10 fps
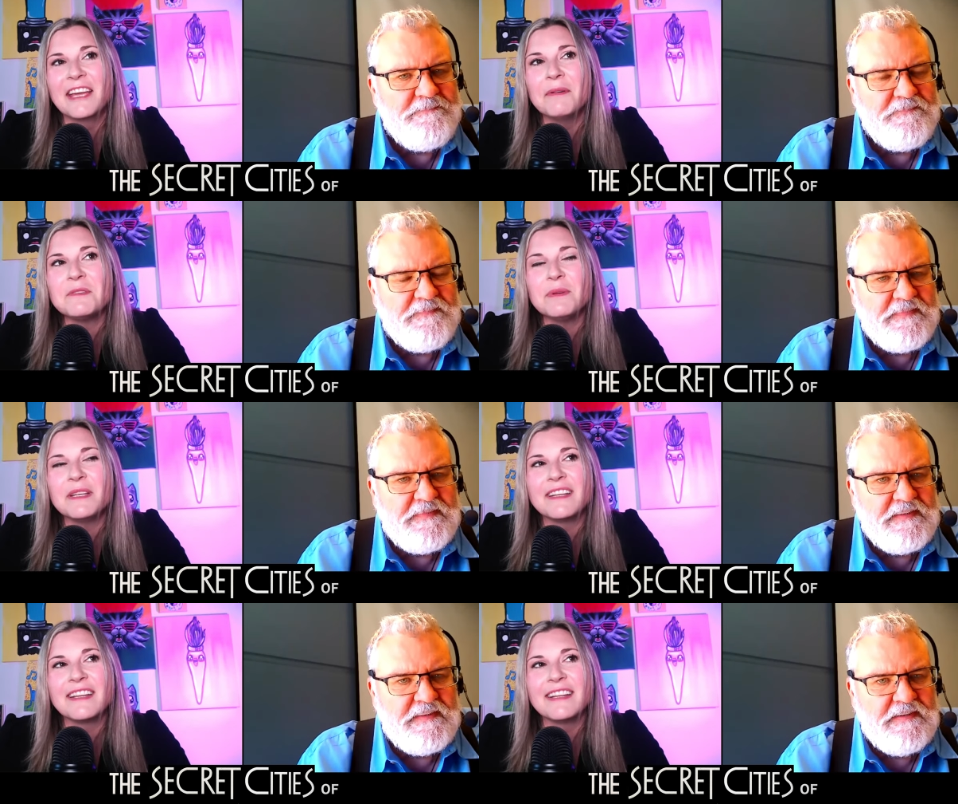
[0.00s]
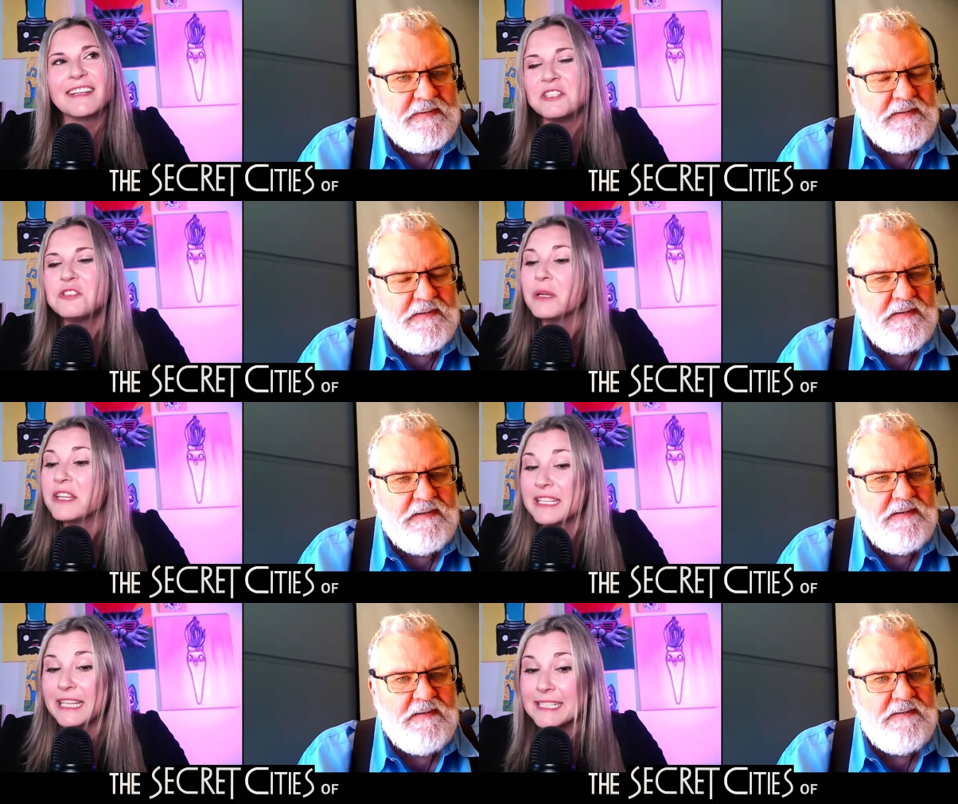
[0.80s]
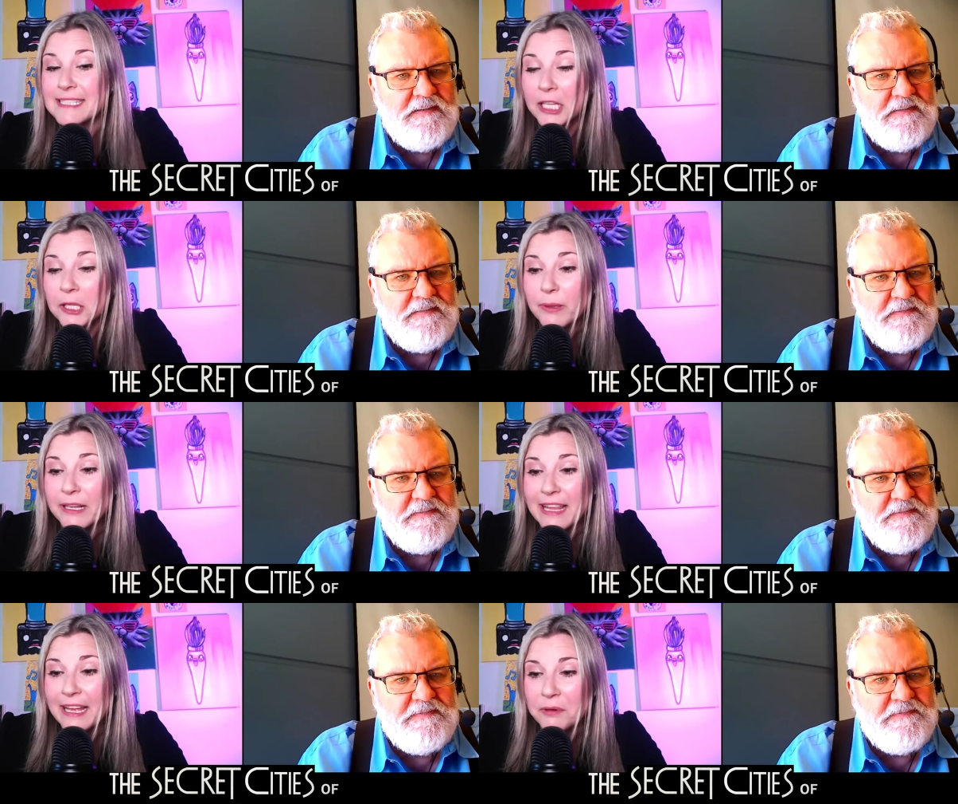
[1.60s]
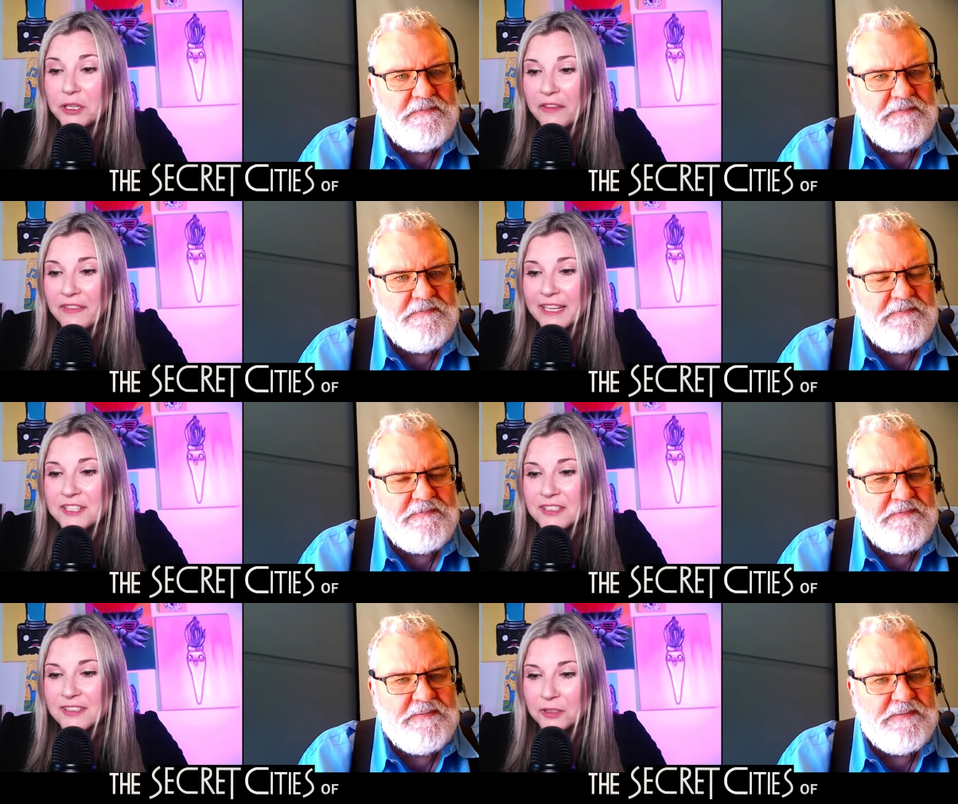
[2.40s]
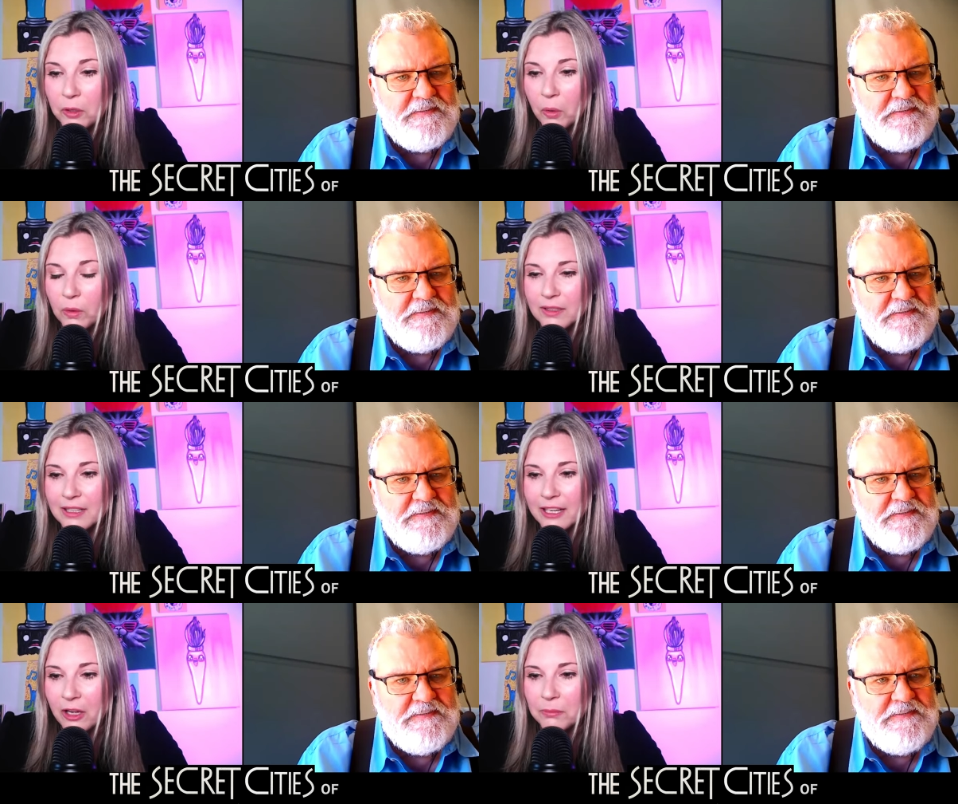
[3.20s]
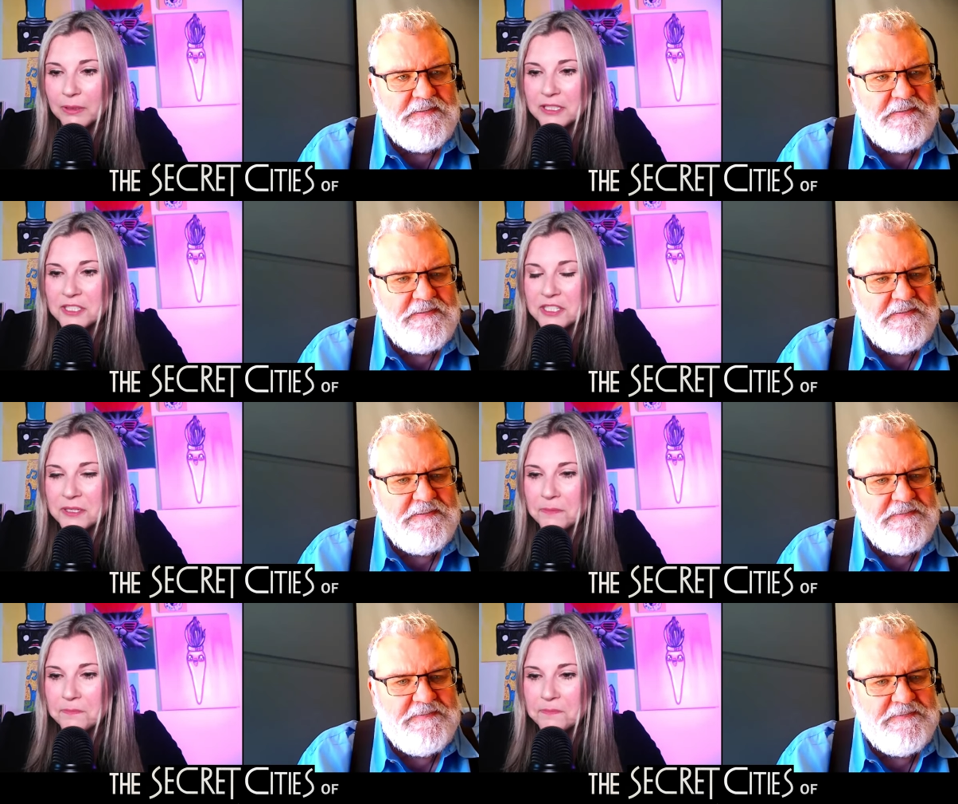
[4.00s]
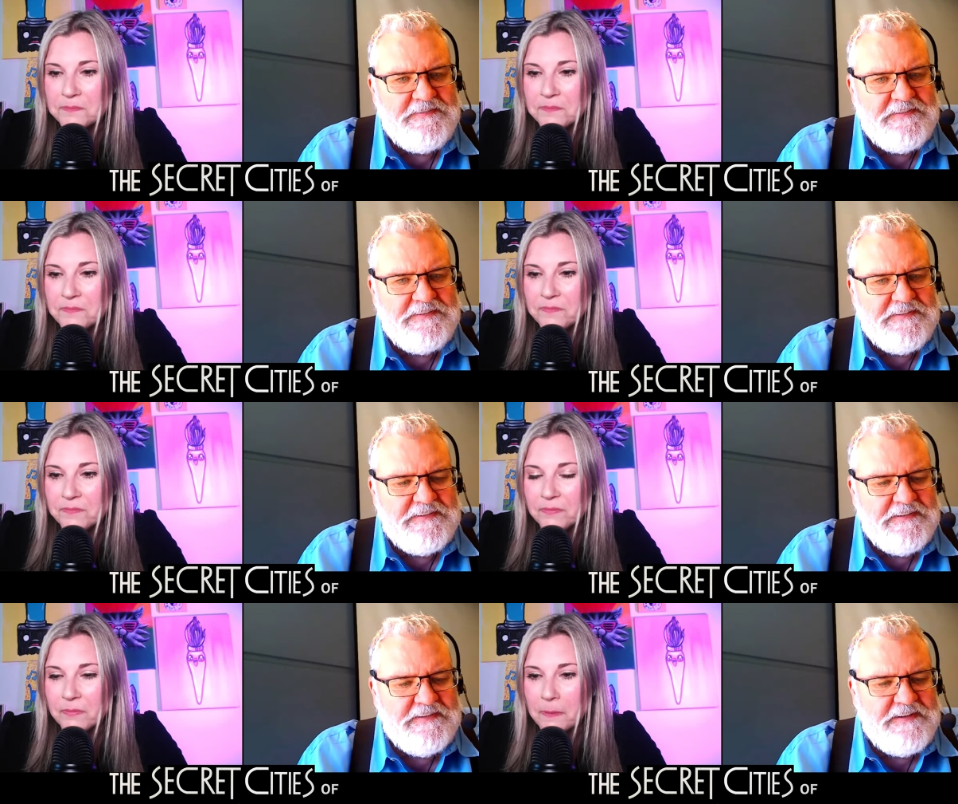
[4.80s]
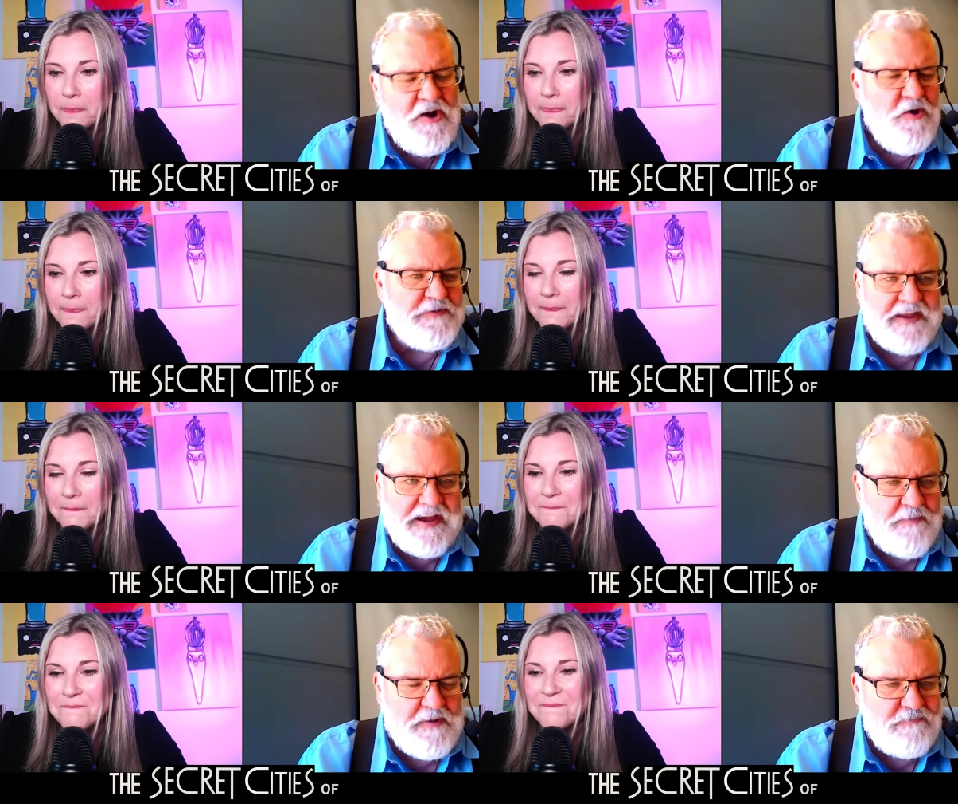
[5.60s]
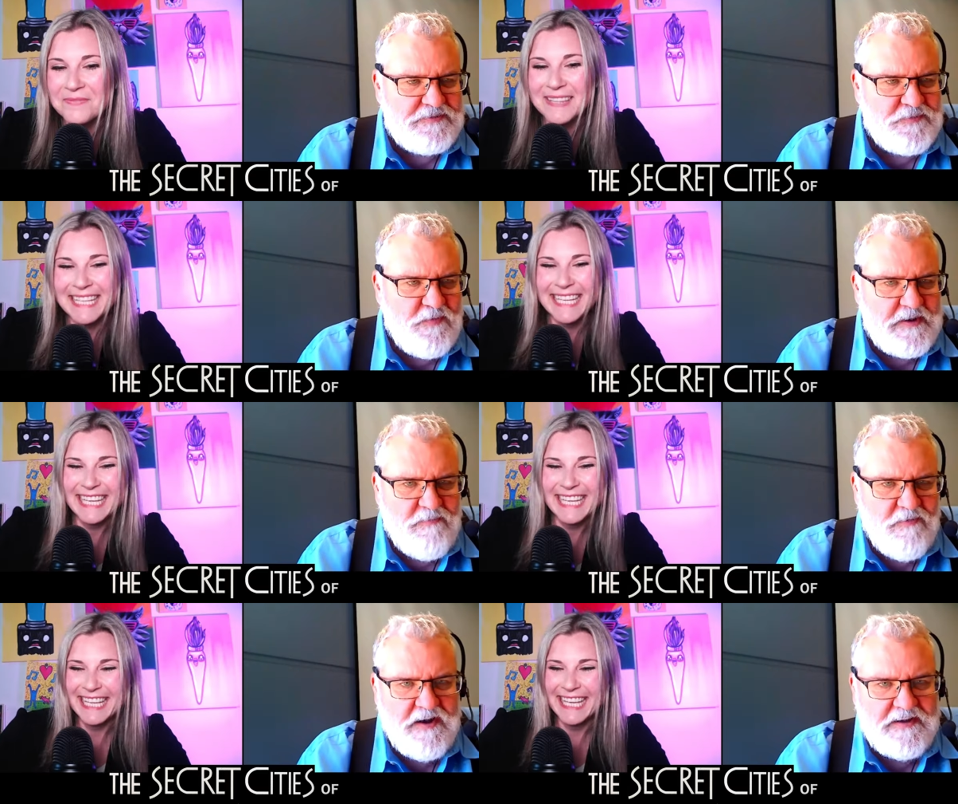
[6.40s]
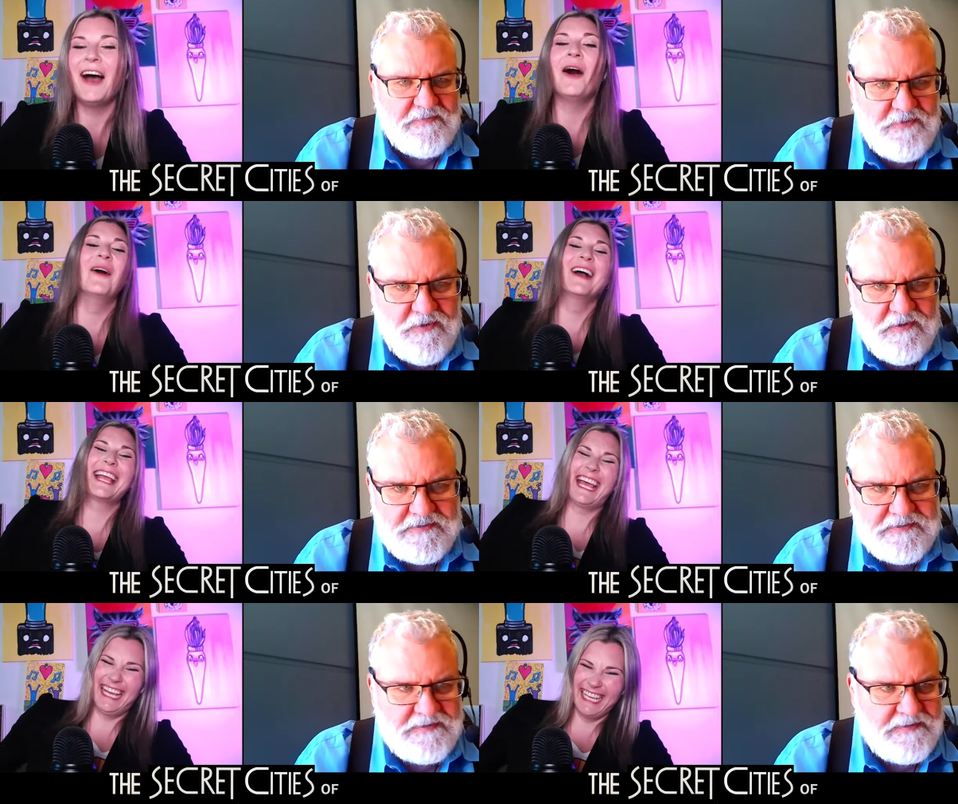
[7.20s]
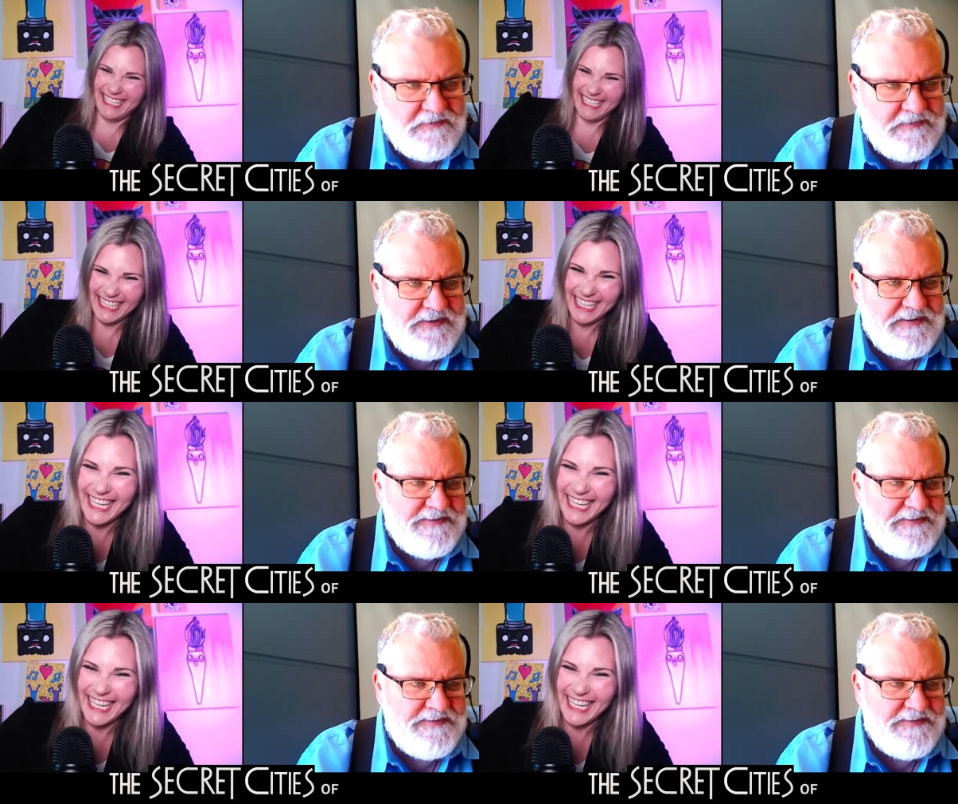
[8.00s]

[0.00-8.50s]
Speaker 1: it must have been. Did you do anything like to celebrate that when you got that goal accomplished?
Speaker 2: Oh yeah, I mean I was 21, of oh, course. Oh. You know, I mean,